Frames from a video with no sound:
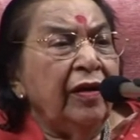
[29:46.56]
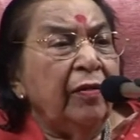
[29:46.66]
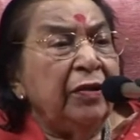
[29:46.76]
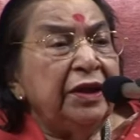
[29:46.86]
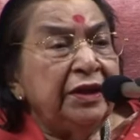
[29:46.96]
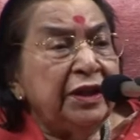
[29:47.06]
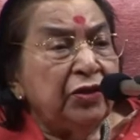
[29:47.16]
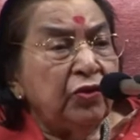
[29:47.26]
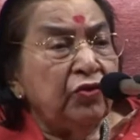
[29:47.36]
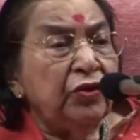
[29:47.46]
But
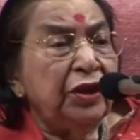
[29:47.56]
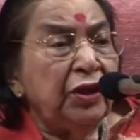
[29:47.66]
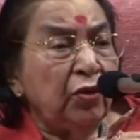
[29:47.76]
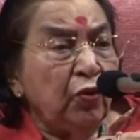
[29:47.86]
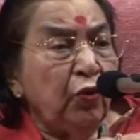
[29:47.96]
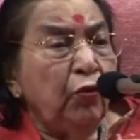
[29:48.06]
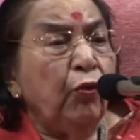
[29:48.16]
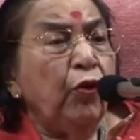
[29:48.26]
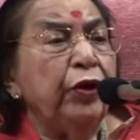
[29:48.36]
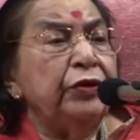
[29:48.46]
just to see the good
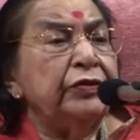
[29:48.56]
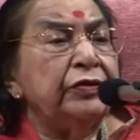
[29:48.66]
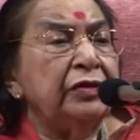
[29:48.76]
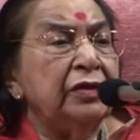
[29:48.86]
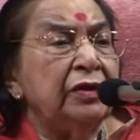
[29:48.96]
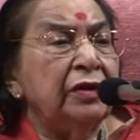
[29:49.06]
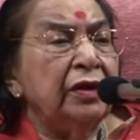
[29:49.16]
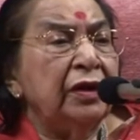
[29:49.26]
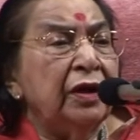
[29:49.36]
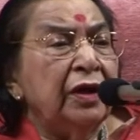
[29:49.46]
points.
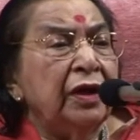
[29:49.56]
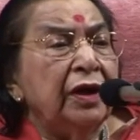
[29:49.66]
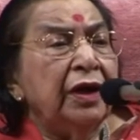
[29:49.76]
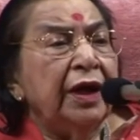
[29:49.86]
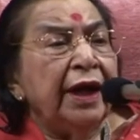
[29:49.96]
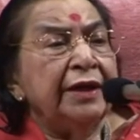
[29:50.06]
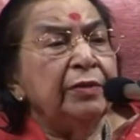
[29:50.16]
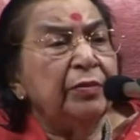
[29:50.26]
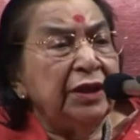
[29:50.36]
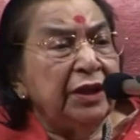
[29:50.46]
As a
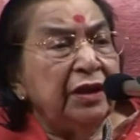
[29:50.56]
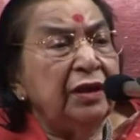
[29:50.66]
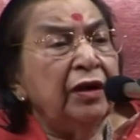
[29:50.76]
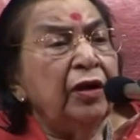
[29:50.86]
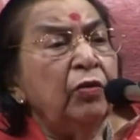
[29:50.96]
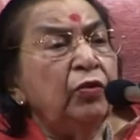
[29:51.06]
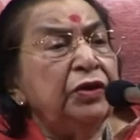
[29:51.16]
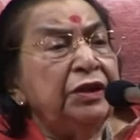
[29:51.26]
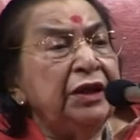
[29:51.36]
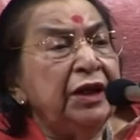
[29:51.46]
mother would
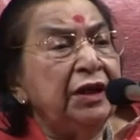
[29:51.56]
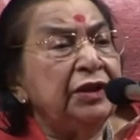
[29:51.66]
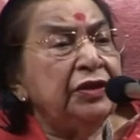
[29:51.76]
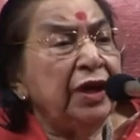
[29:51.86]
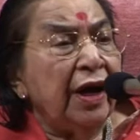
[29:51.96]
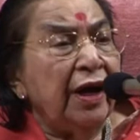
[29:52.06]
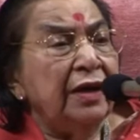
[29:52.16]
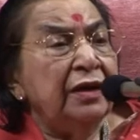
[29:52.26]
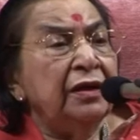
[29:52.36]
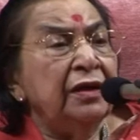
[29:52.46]
see her
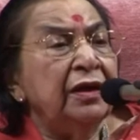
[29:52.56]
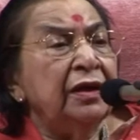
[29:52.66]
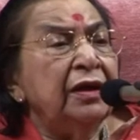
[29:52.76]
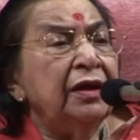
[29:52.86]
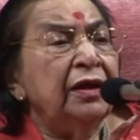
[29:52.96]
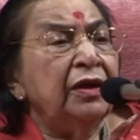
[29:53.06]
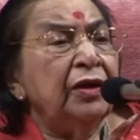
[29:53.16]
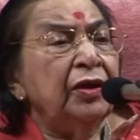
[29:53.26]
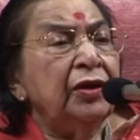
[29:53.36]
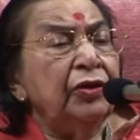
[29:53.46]
child
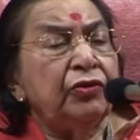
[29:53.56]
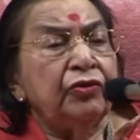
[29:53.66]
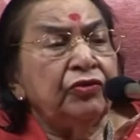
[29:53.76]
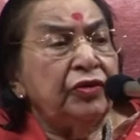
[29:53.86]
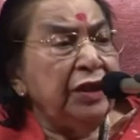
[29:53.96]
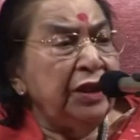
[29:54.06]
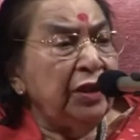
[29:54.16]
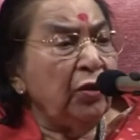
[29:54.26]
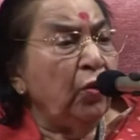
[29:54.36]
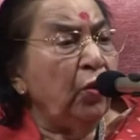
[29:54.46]
You should see the
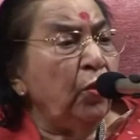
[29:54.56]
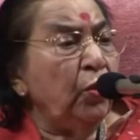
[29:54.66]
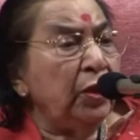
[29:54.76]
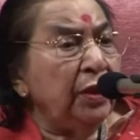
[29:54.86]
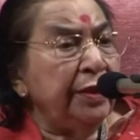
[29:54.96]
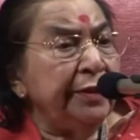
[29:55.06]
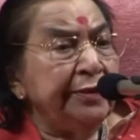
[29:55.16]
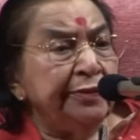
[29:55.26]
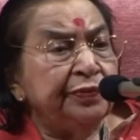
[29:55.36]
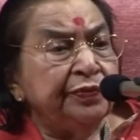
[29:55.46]
whole world
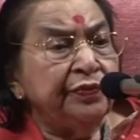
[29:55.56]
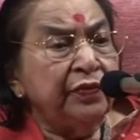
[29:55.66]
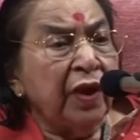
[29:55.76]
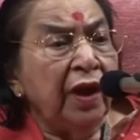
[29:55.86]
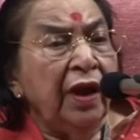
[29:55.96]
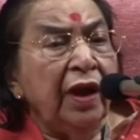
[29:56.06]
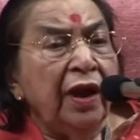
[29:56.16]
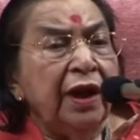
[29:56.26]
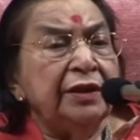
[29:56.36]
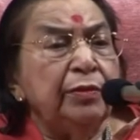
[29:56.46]

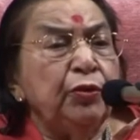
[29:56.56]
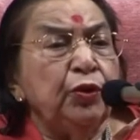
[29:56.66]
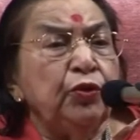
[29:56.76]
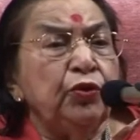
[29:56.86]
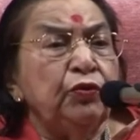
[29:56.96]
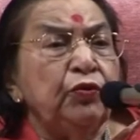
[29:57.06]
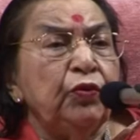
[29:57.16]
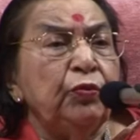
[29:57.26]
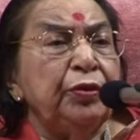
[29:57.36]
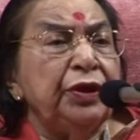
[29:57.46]
as a beautiful
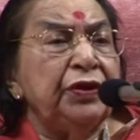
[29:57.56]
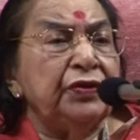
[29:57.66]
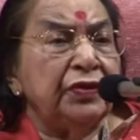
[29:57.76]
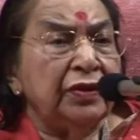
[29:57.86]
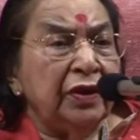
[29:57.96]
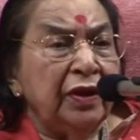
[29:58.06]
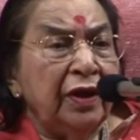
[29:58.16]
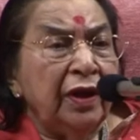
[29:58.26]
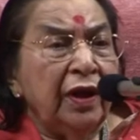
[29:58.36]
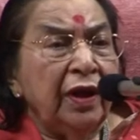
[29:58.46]
piece
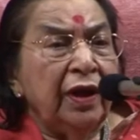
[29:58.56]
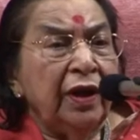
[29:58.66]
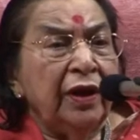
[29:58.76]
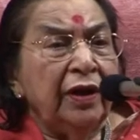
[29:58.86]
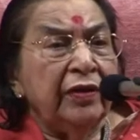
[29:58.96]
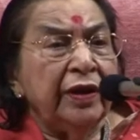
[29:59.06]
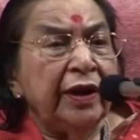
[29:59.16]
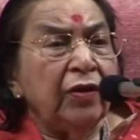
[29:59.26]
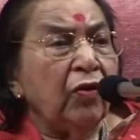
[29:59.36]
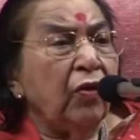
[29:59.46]

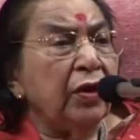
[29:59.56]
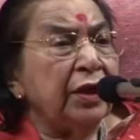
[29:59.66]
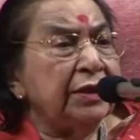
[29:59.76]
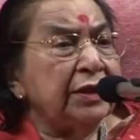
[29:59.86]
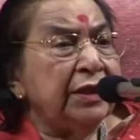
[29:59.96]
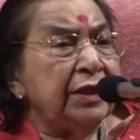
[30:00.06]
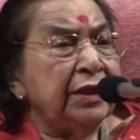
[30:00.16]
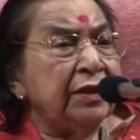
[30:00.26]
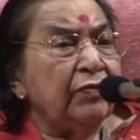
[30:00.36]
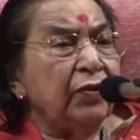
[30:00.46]
that God has
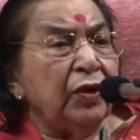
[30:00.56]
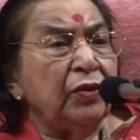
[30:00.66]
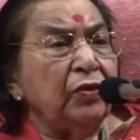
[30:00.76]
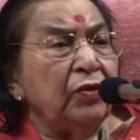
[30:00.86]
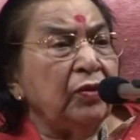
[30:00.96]
created for you.